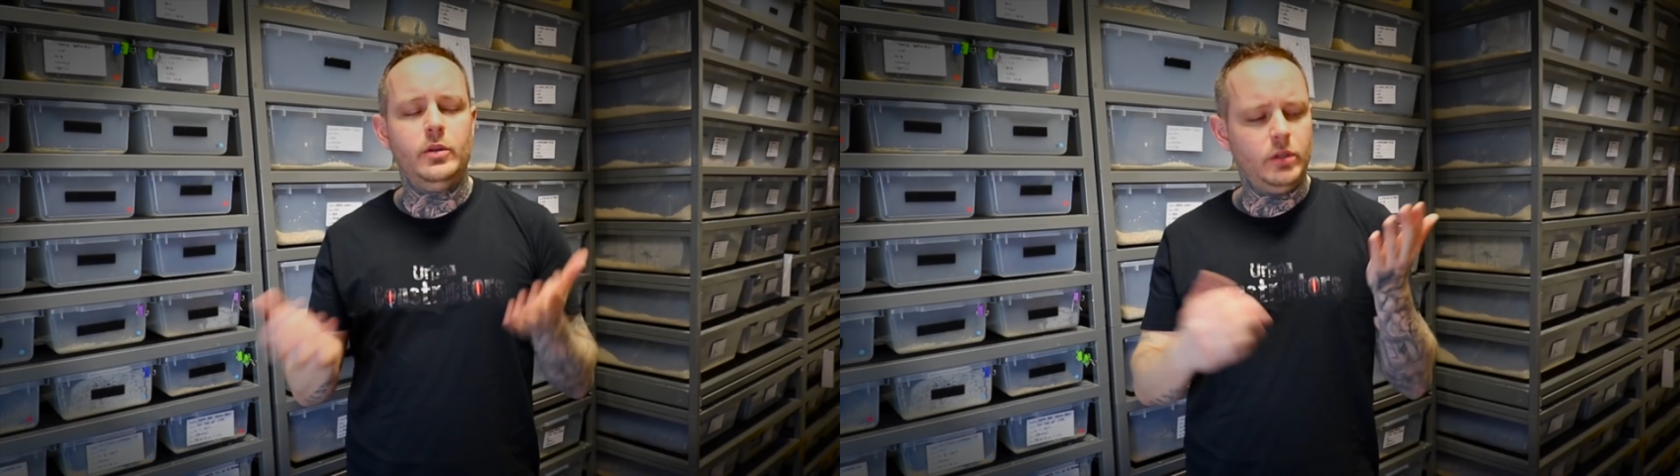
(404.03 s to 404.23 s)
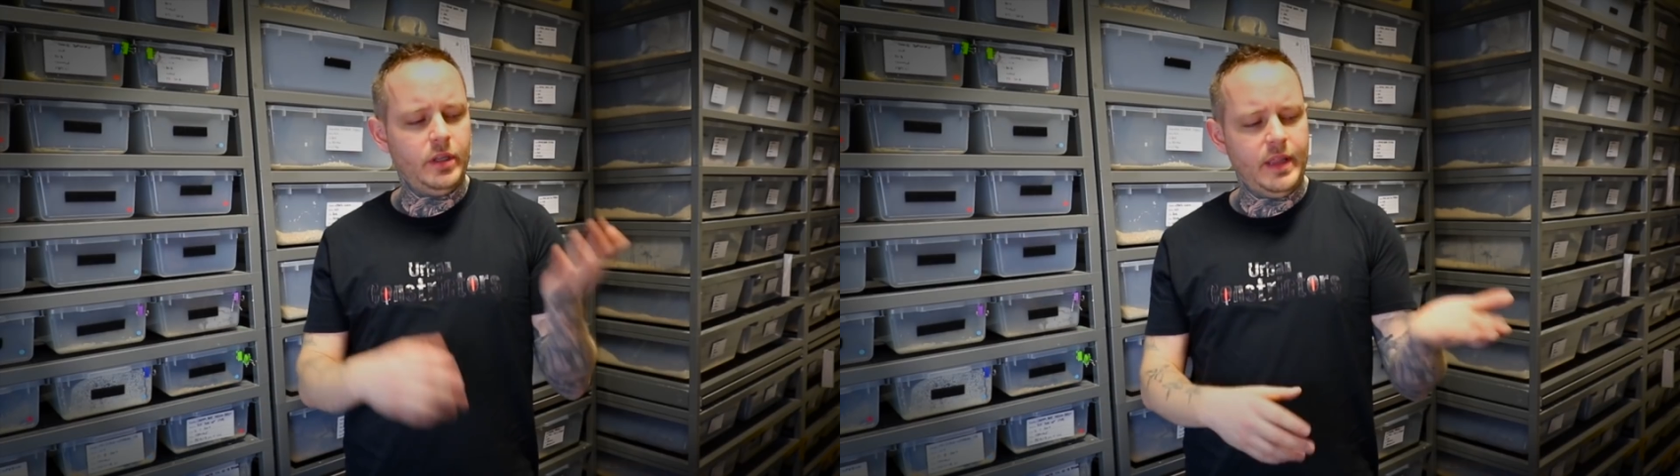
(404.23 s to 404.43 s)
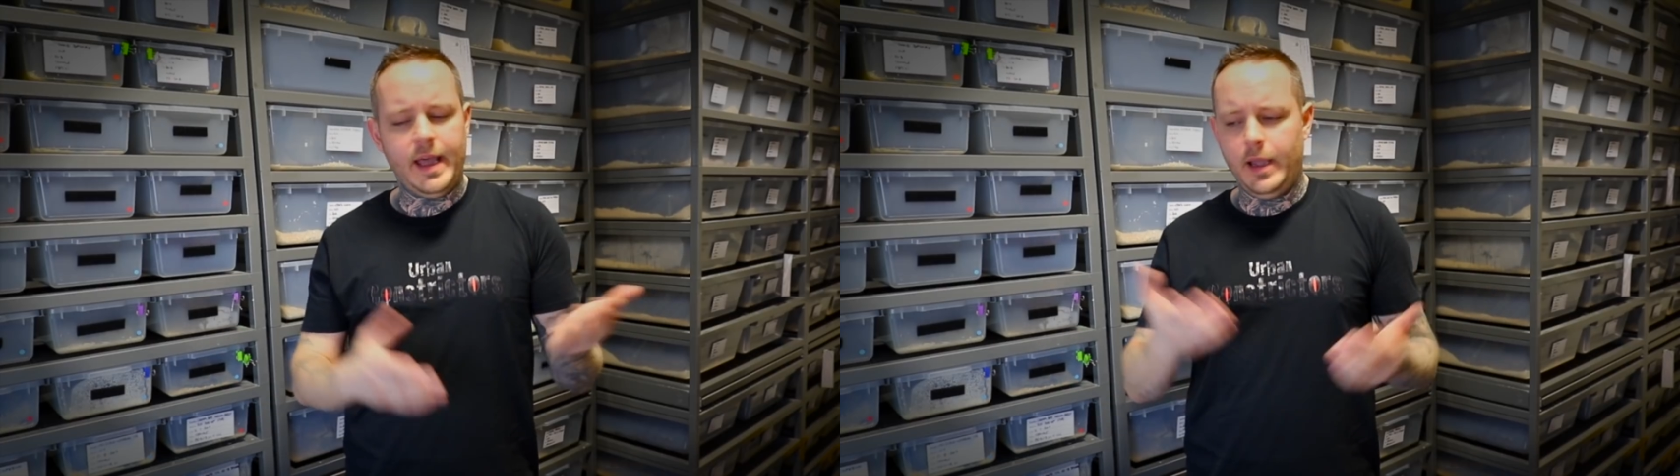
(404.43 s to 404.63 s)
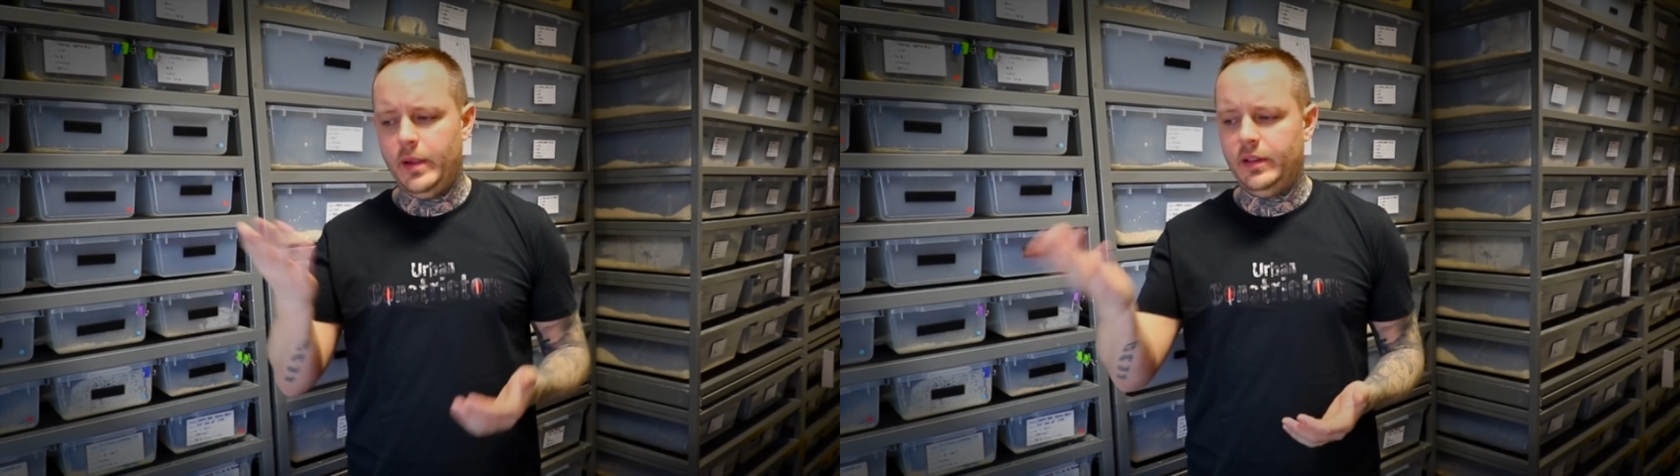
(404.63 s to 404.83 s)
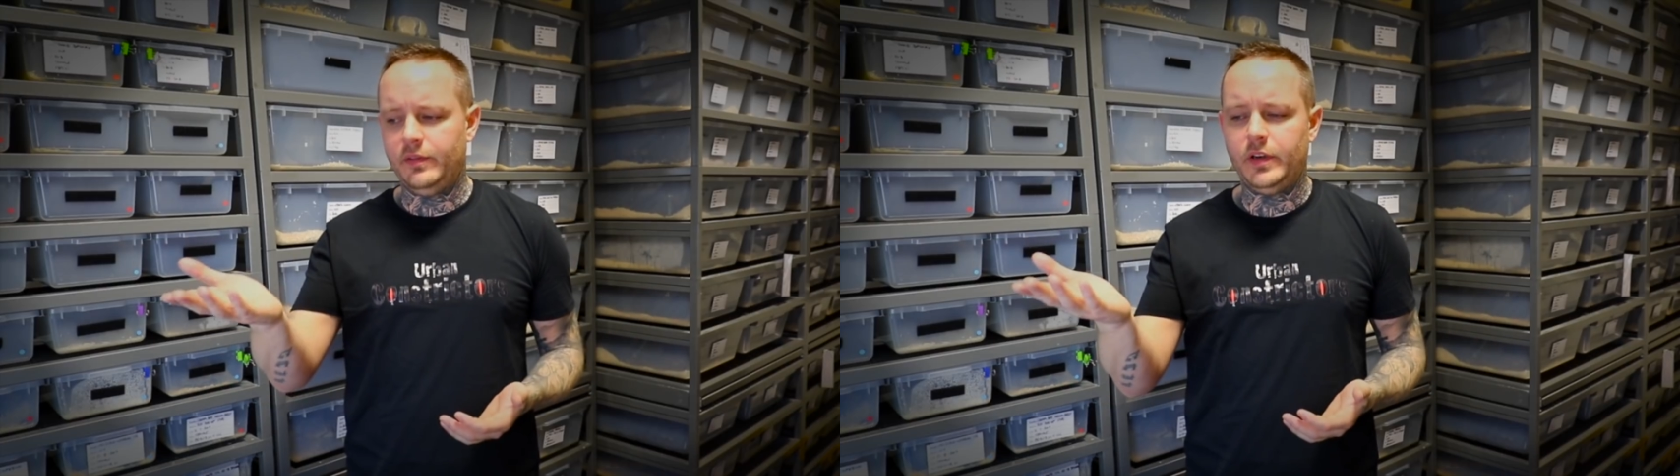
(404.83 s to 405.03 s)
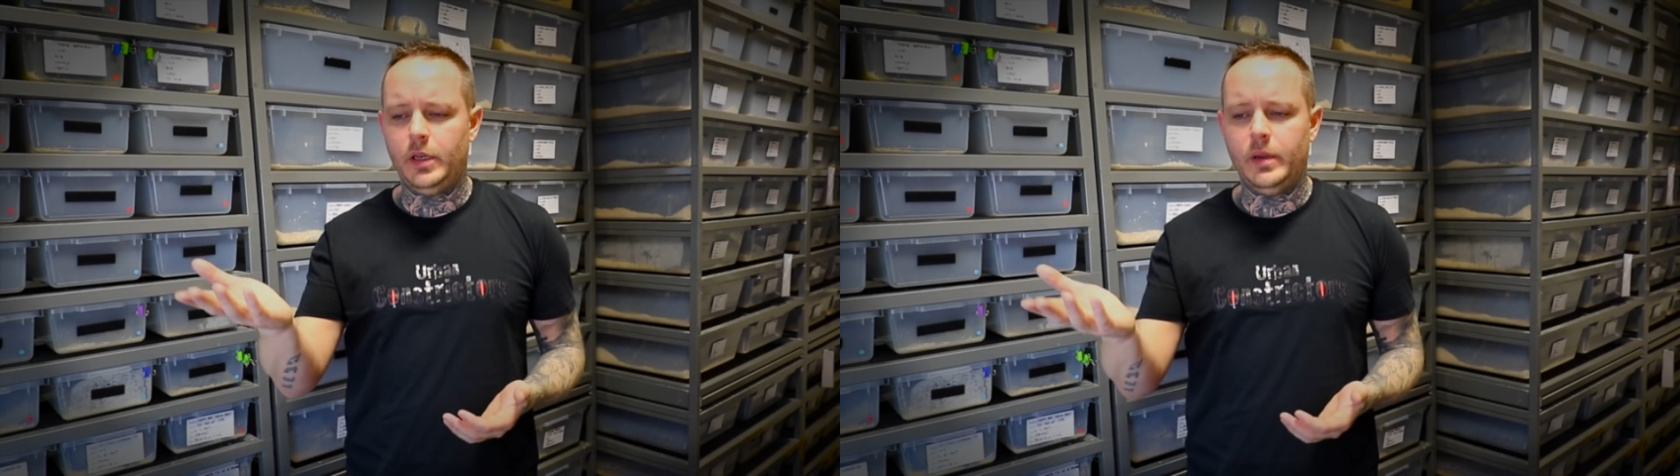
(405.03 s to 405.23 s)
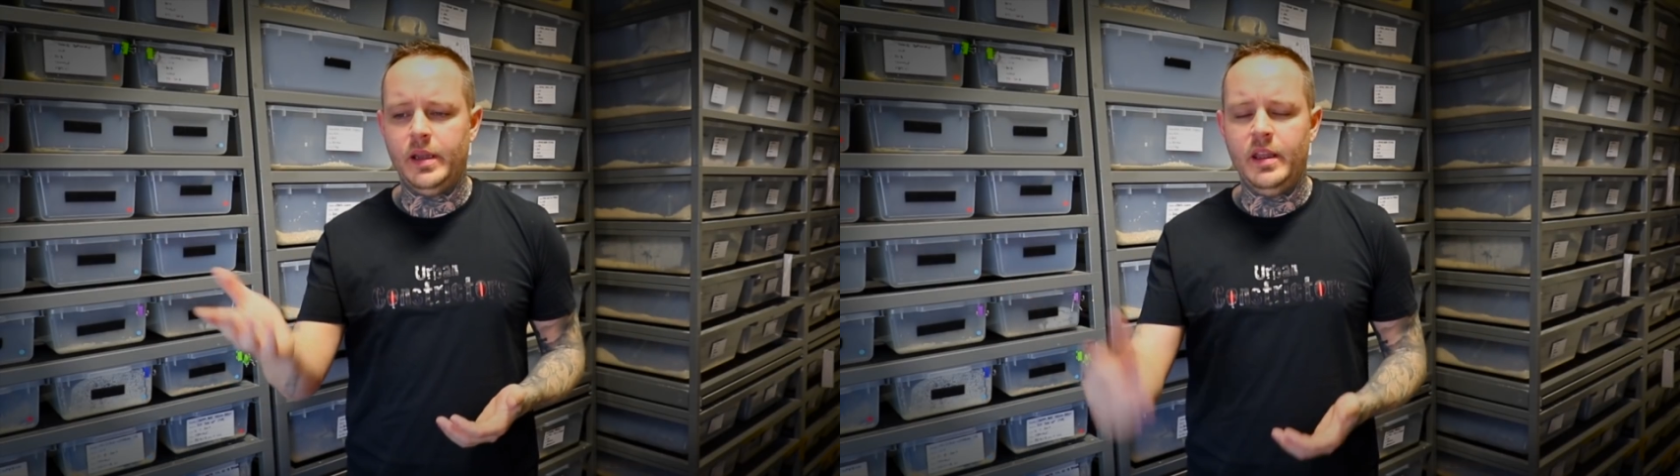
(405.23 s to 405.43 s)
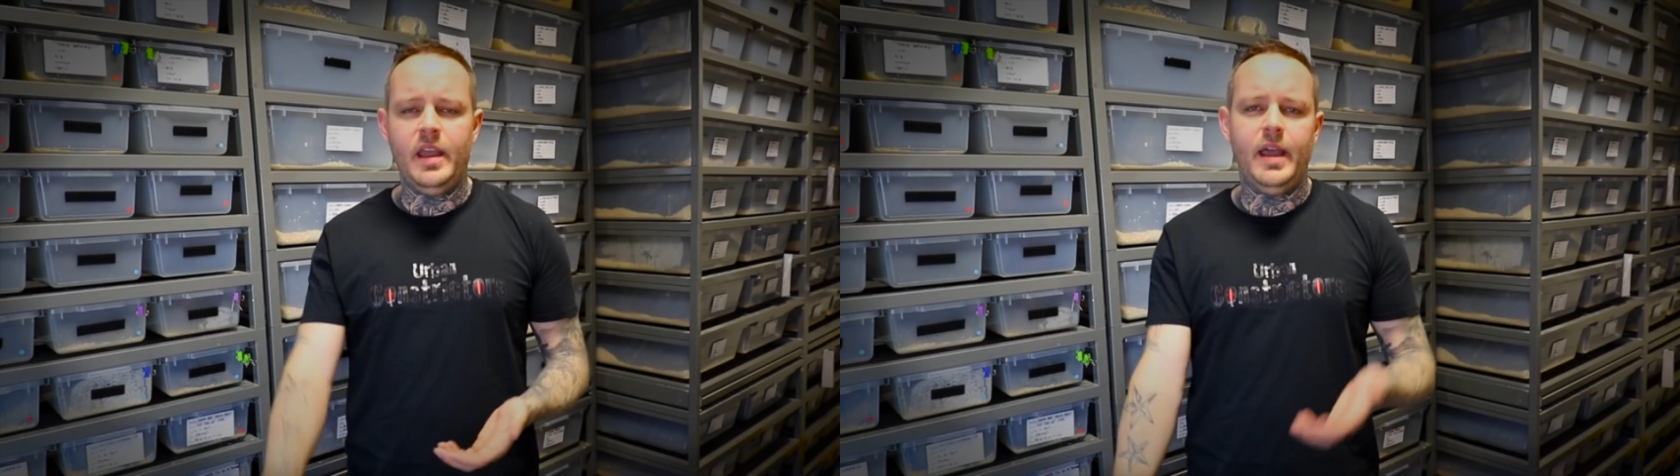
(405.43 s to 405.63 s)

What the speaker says: you look at the highway and the freeway,